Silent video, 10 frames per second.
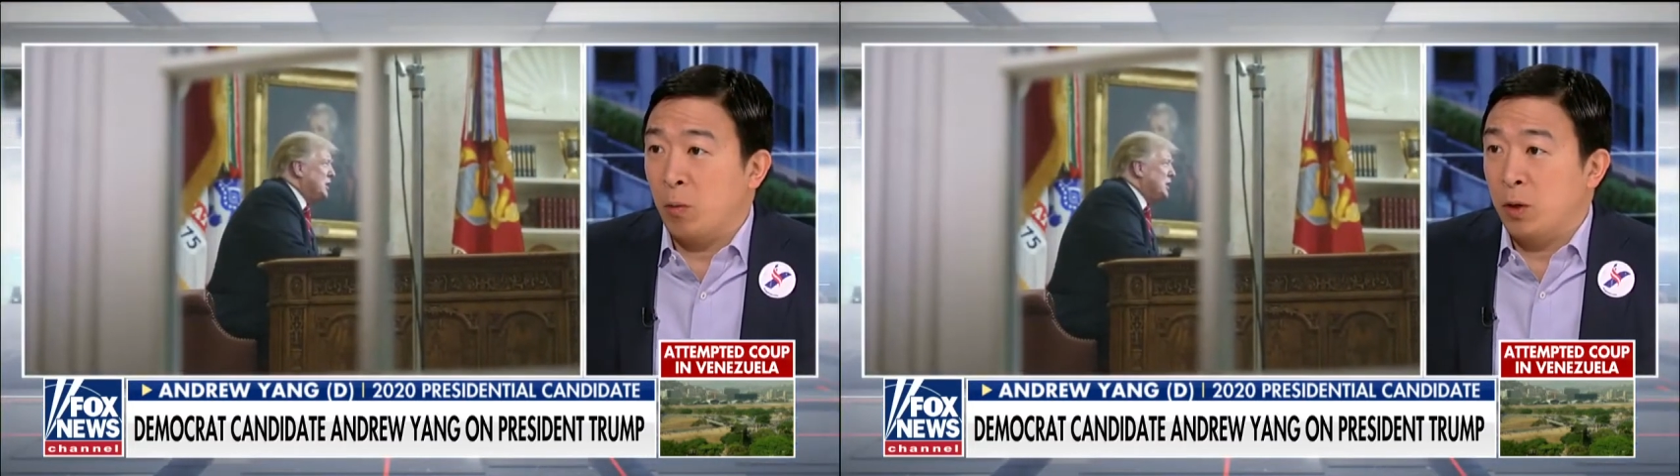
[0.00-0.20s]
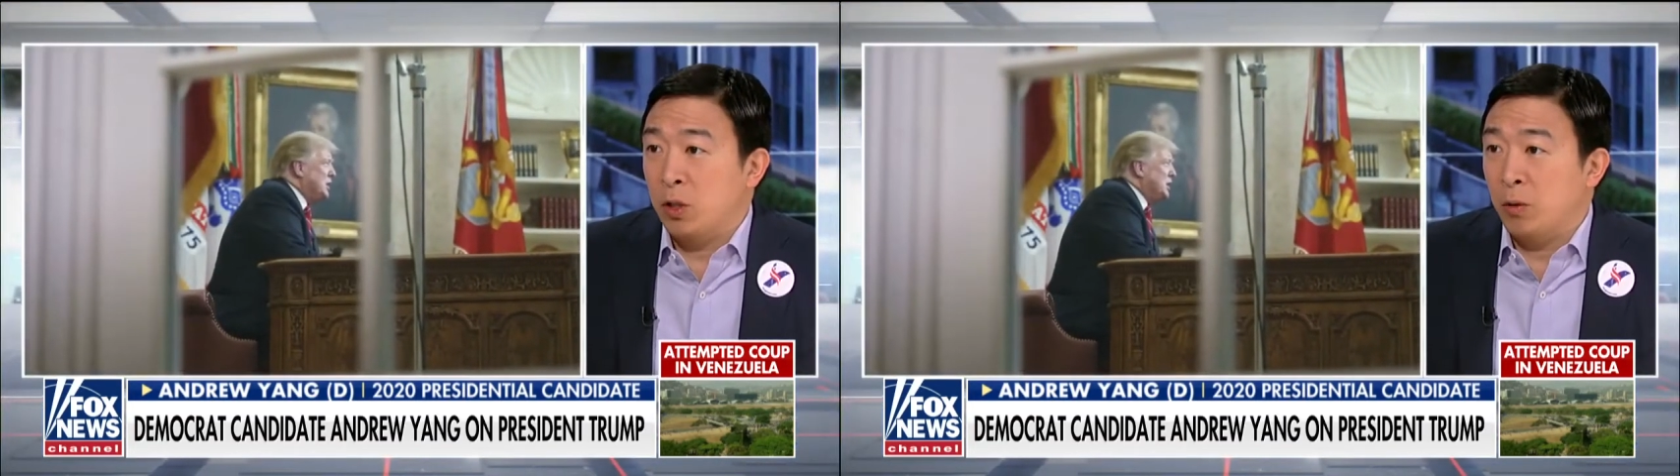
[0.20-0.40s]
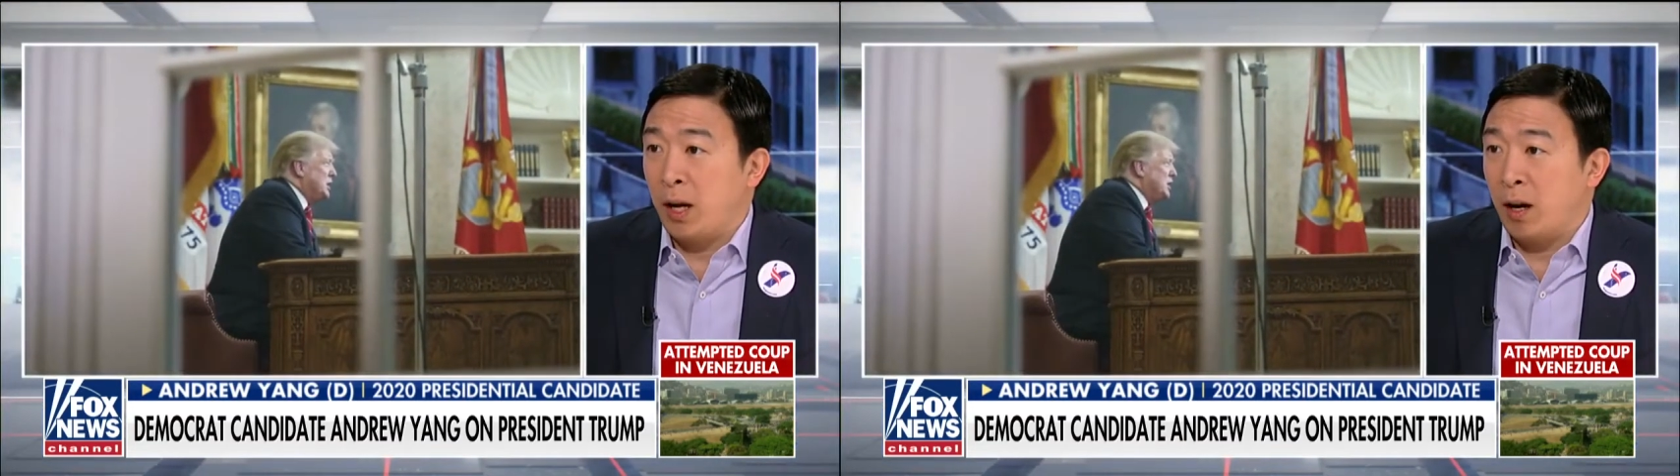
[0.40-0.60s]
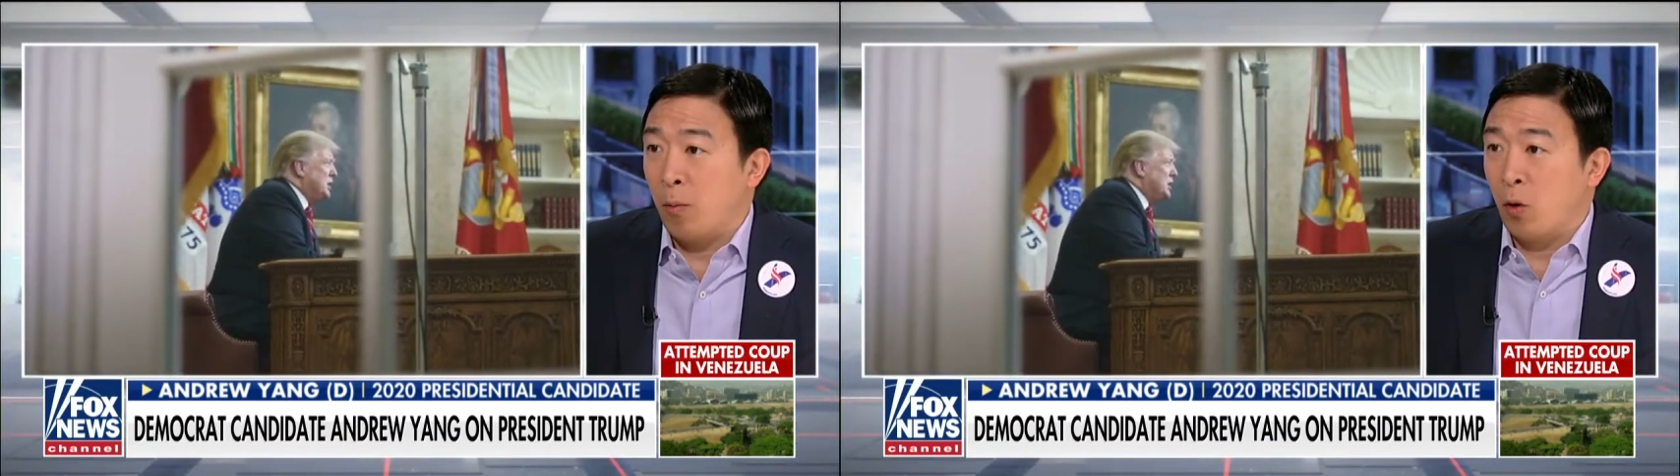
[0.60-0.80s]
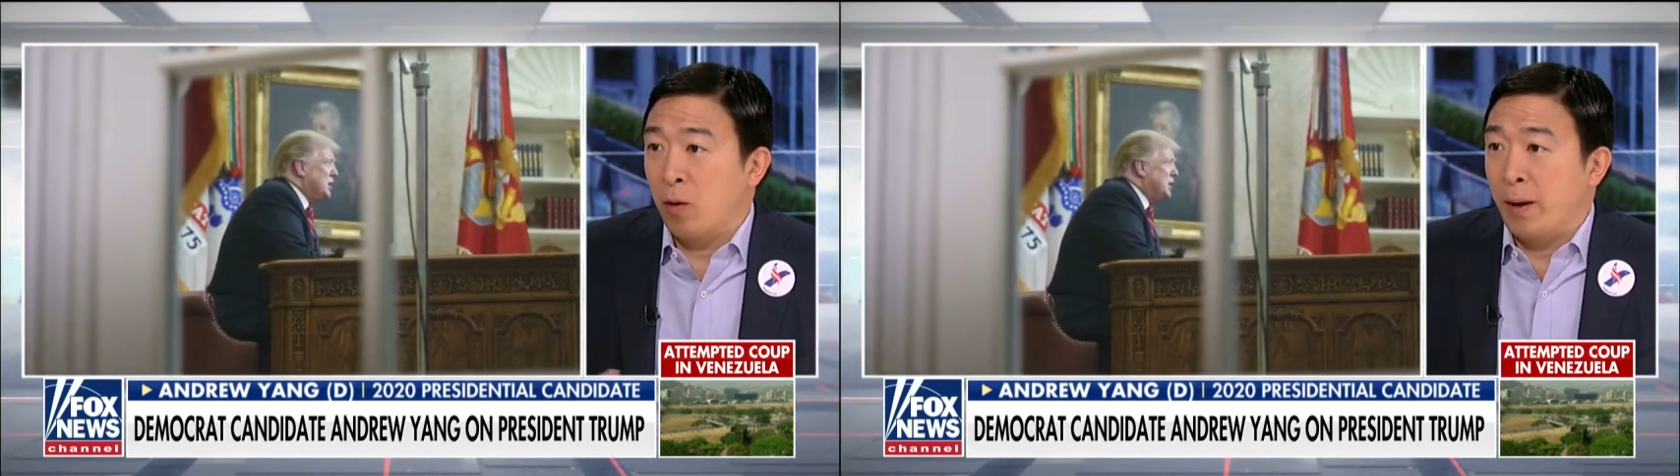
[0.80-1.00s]
which you care
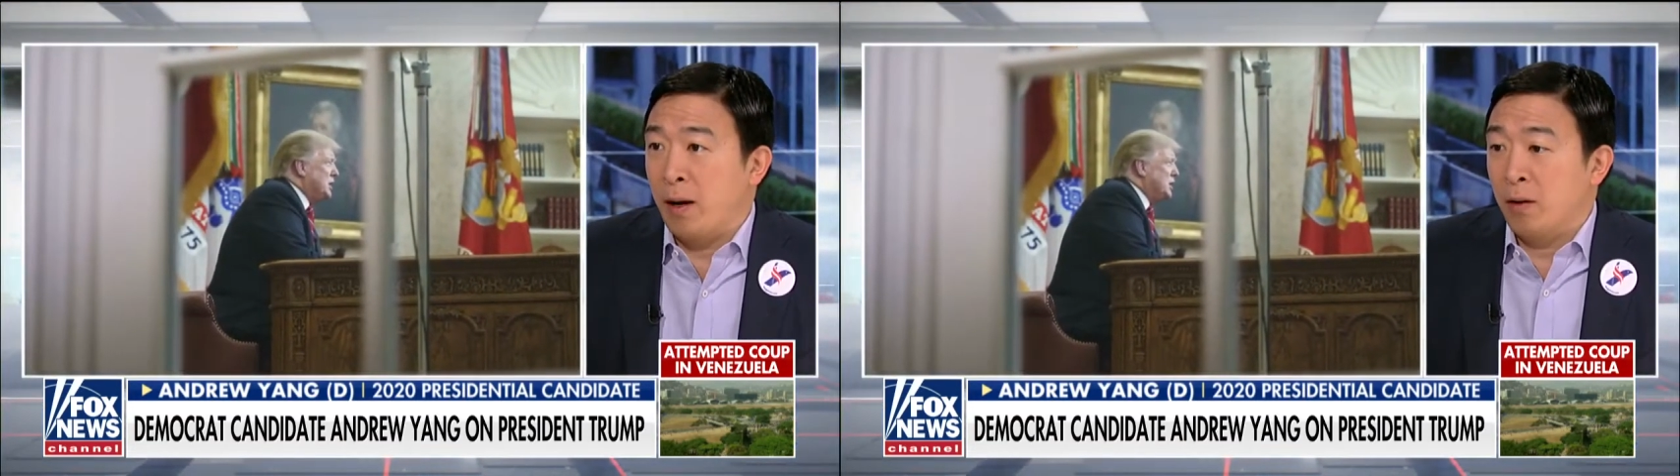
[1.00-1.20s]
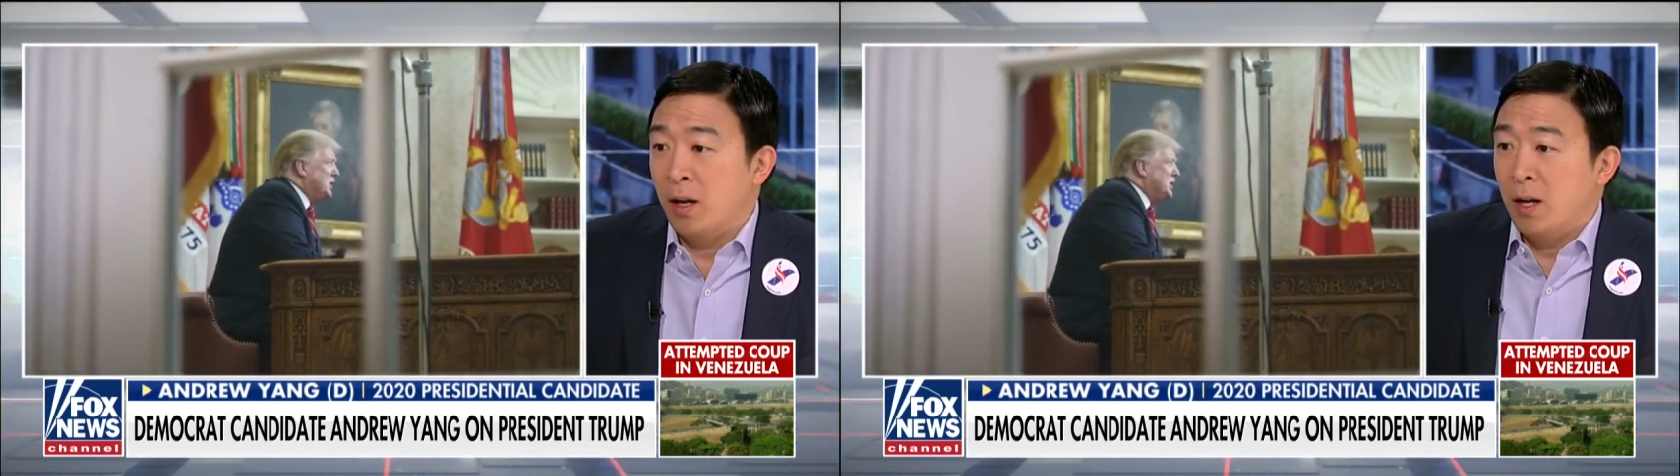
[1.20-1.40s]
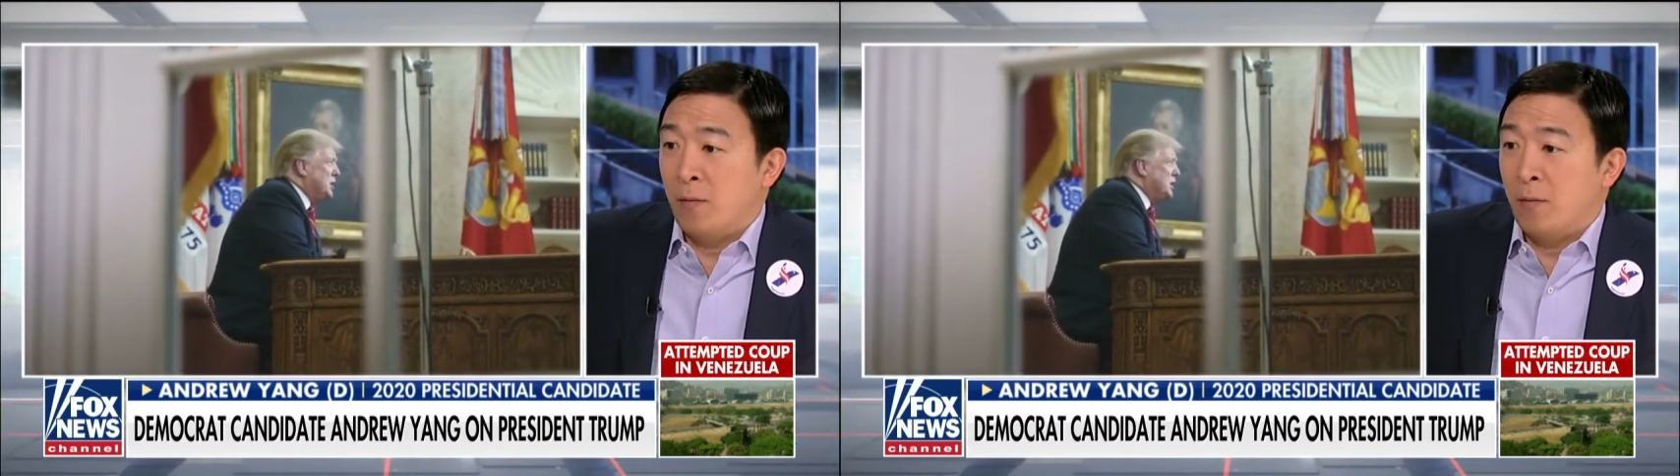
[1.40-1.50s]
more about,